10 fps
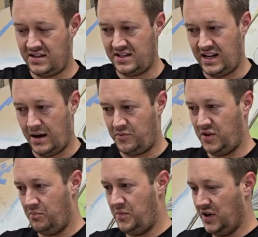
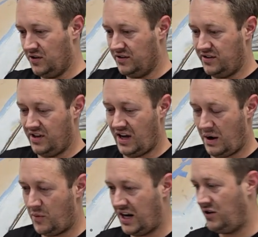step to build.
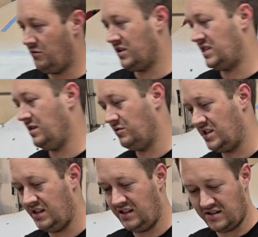But I do want to see
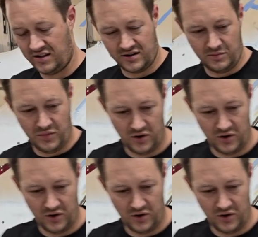what's in these other